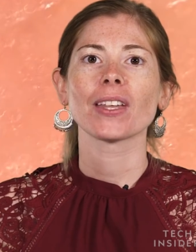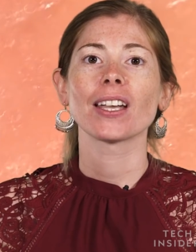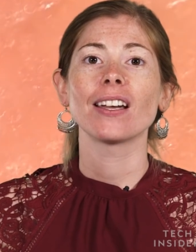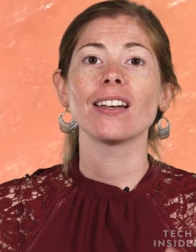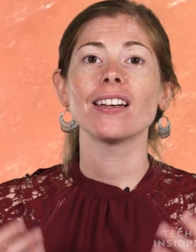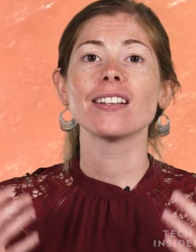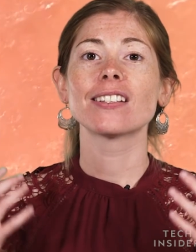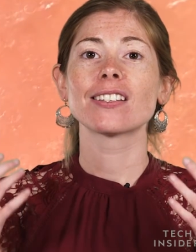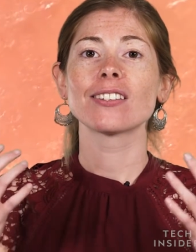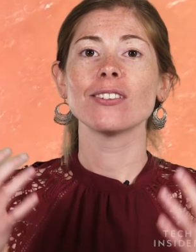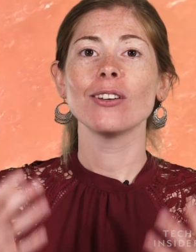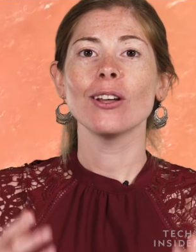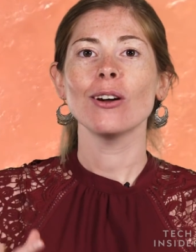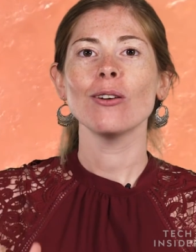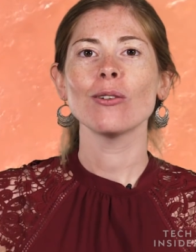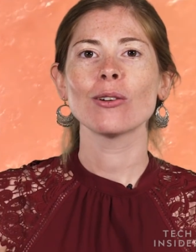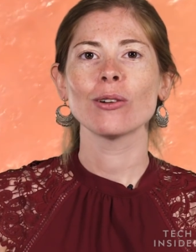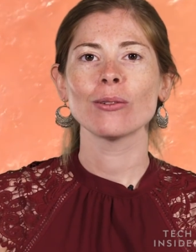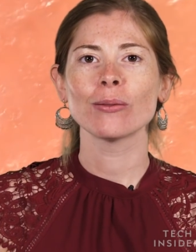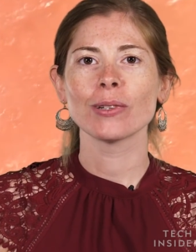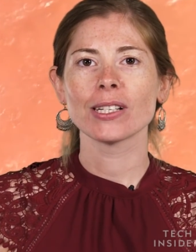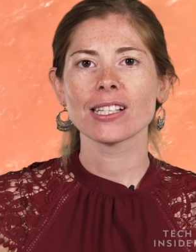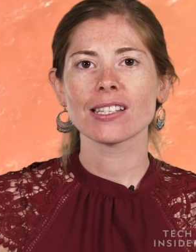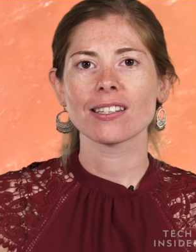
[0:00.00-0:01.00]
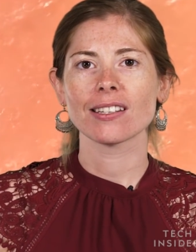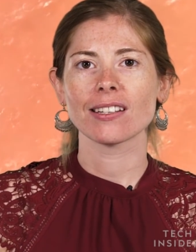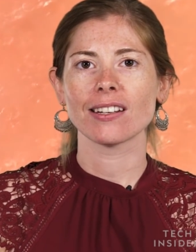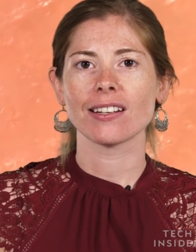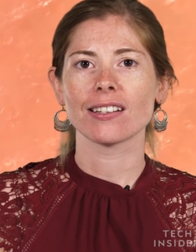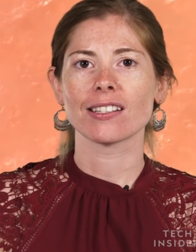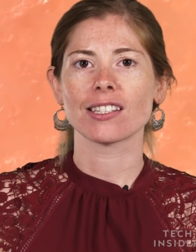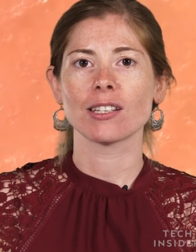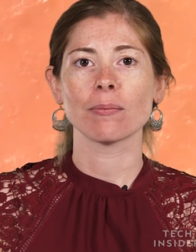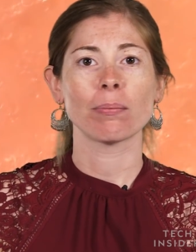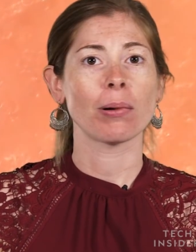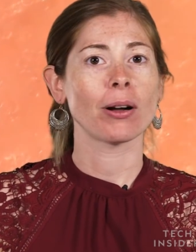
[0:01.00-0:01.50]
It's no coincidence
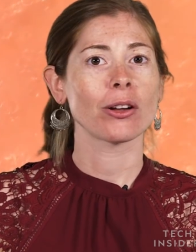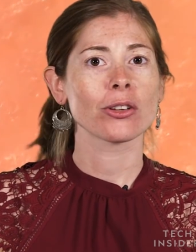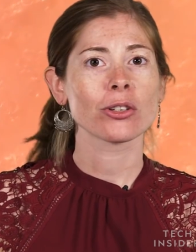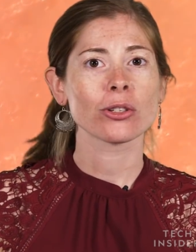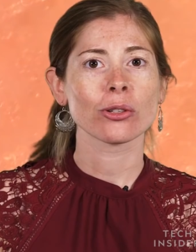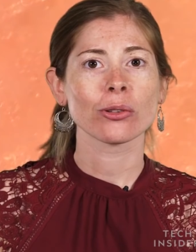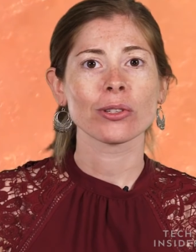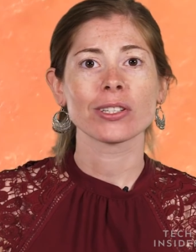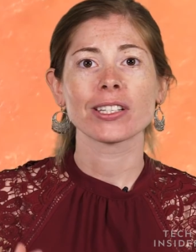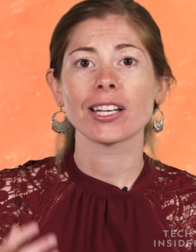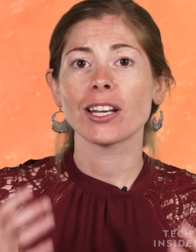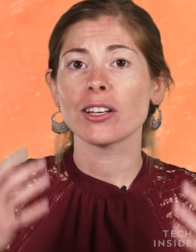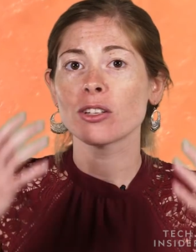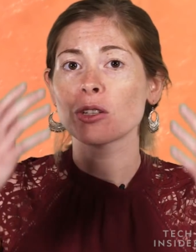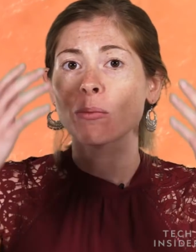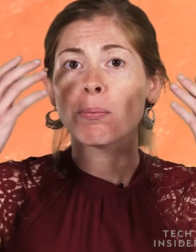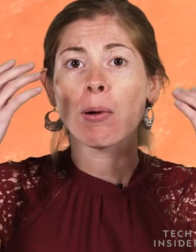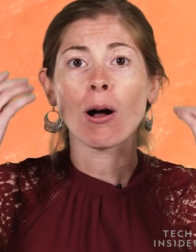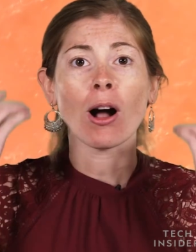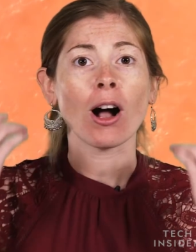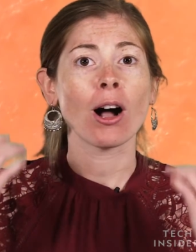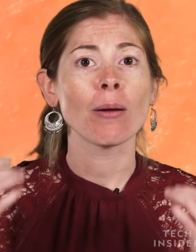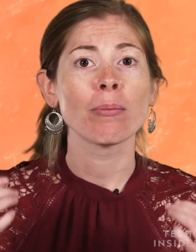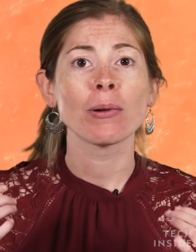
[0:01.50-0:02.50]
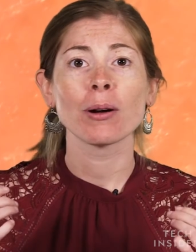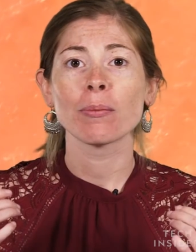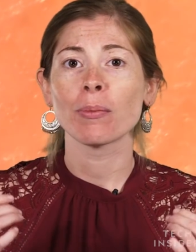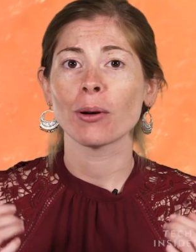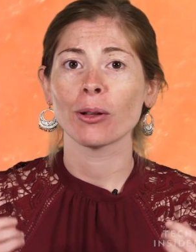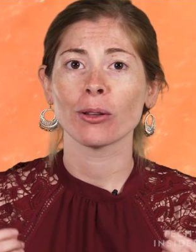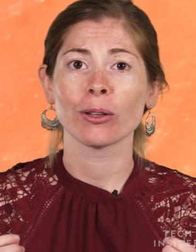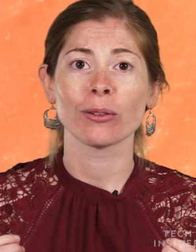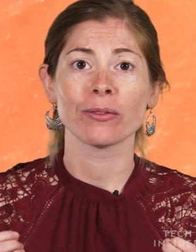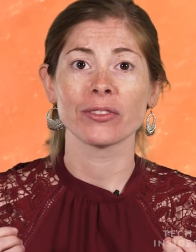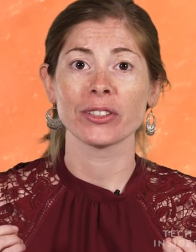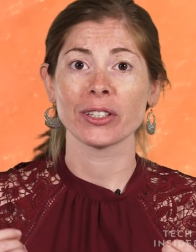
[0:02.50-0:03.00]
that pustules tend to pop up all
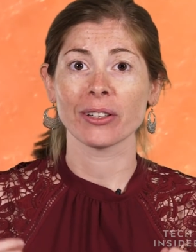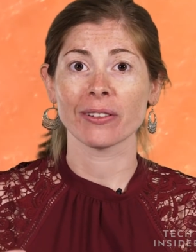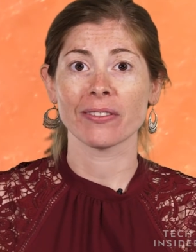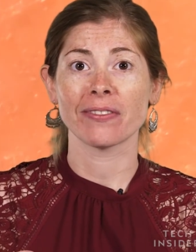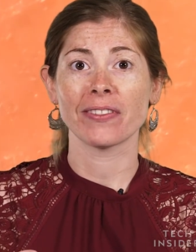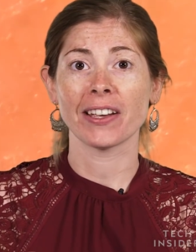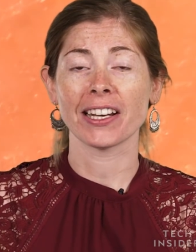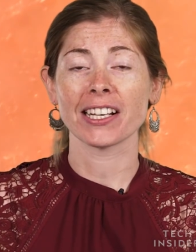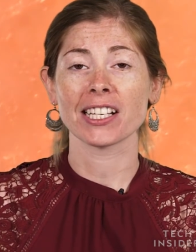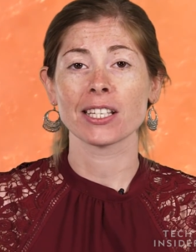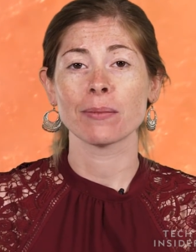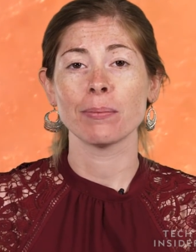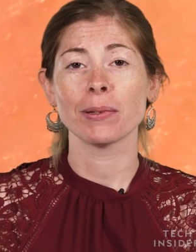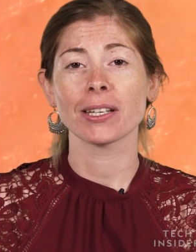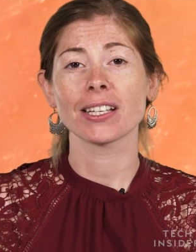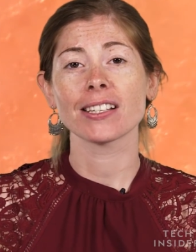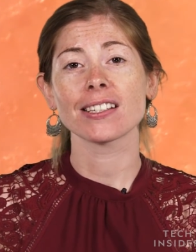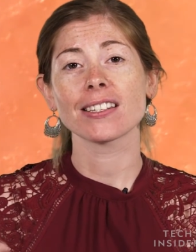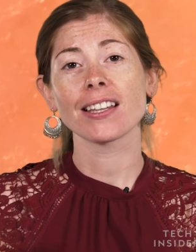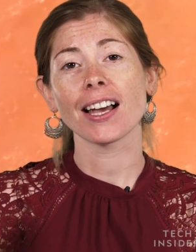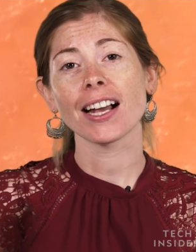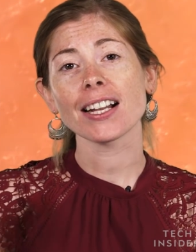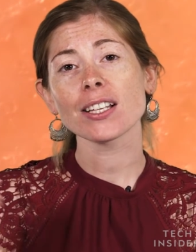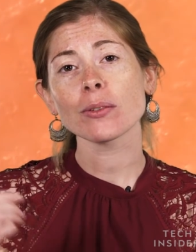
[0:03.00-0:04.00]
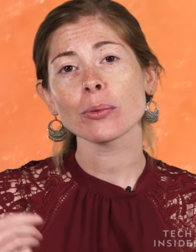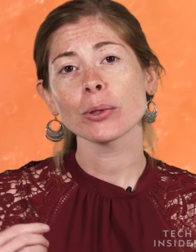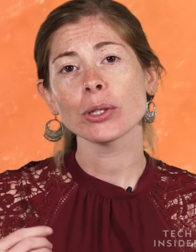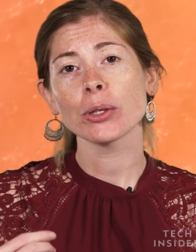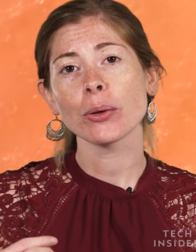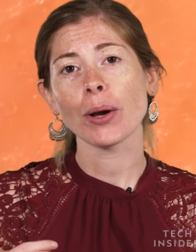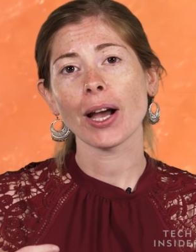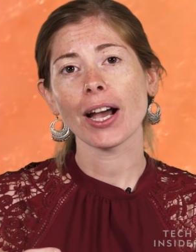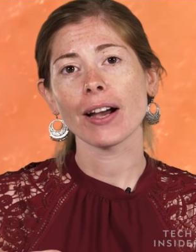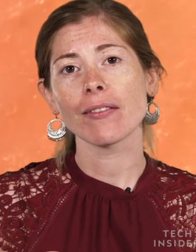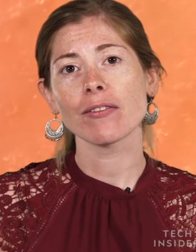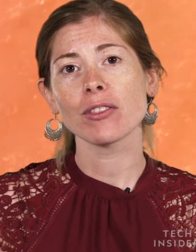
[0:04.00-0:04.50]
over your face because that's where you
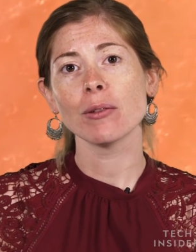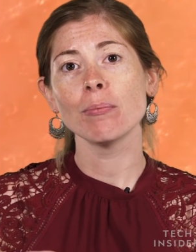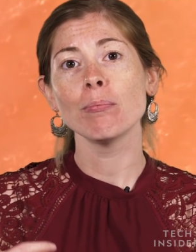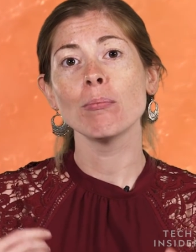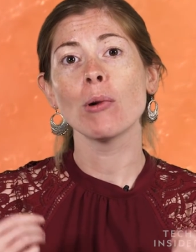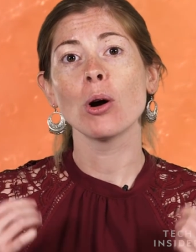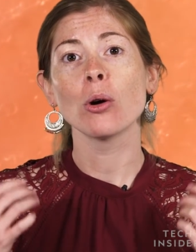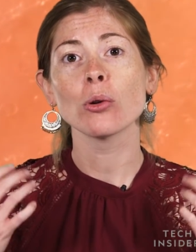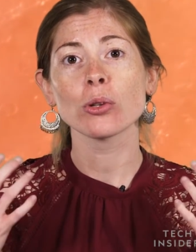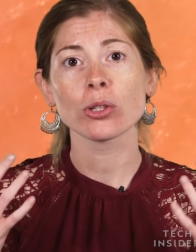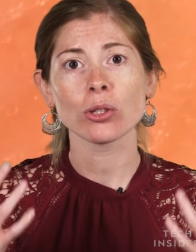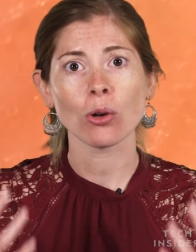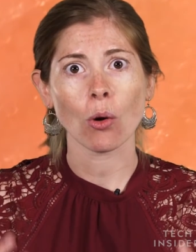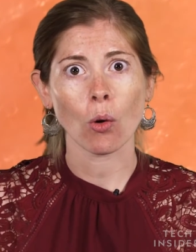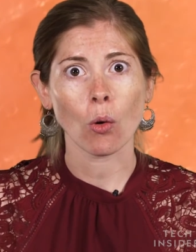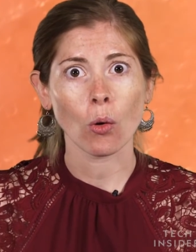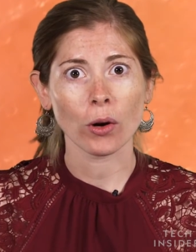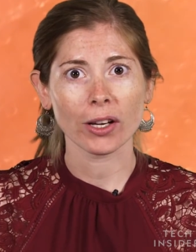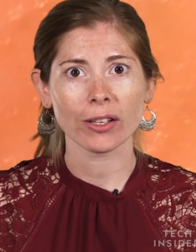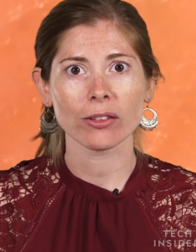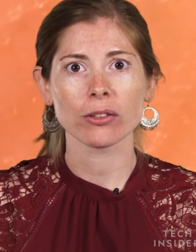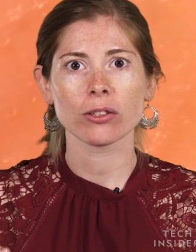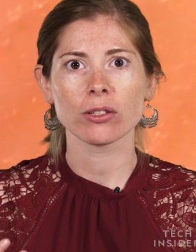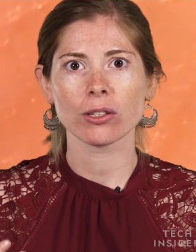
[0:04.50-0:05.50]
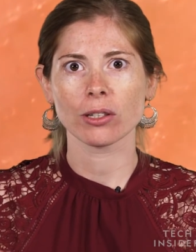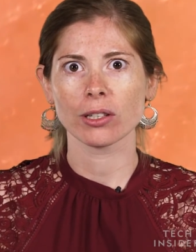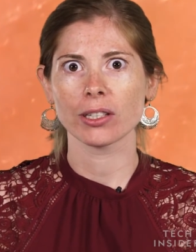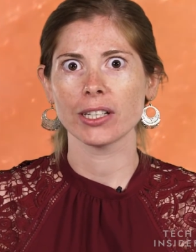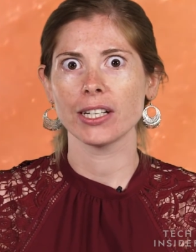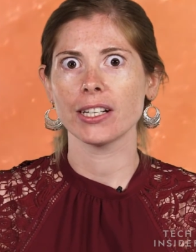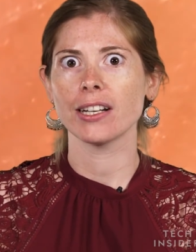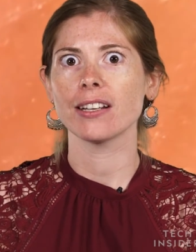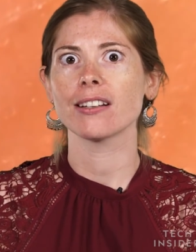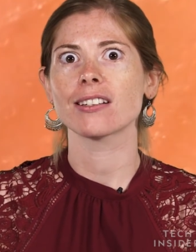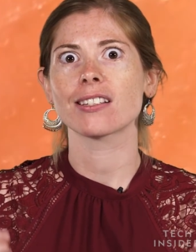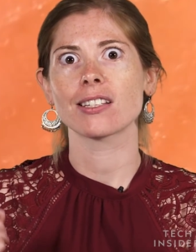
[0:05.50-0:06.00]
have the most
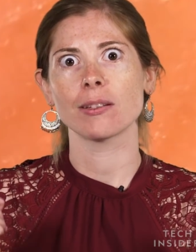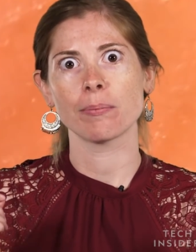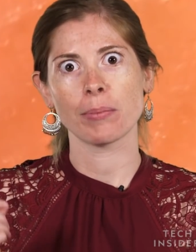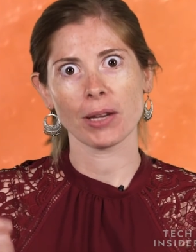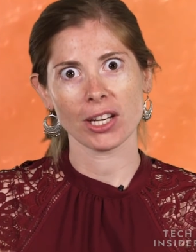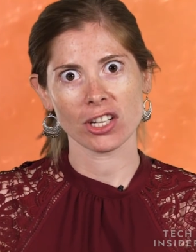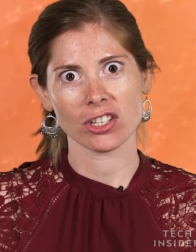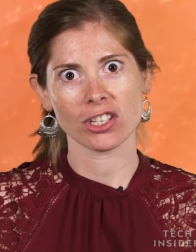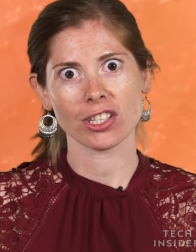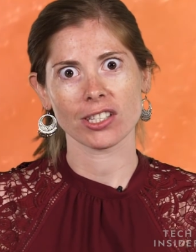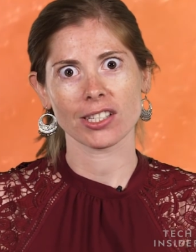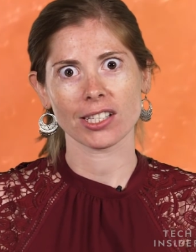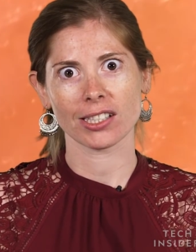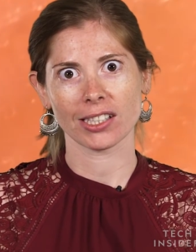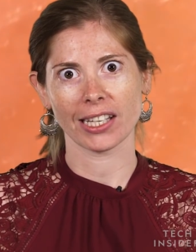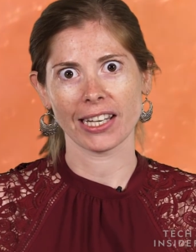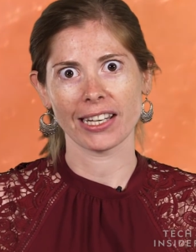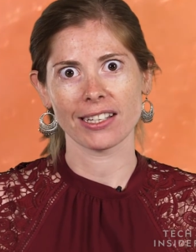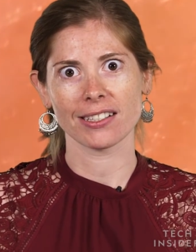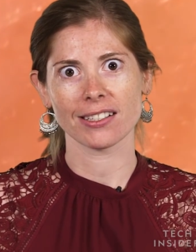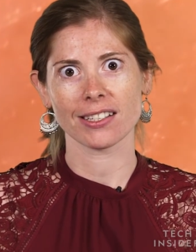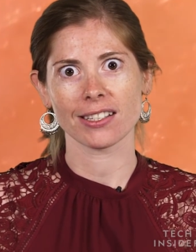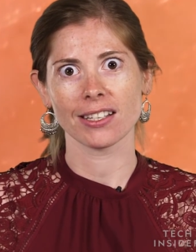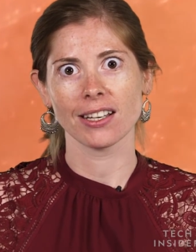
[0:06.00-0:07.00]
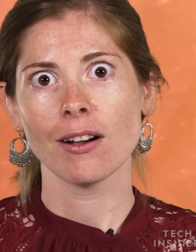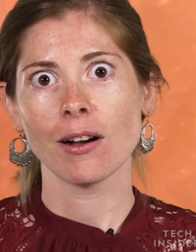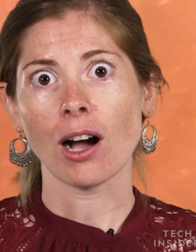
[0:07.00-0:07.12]
oil-secreting sebaceous glands.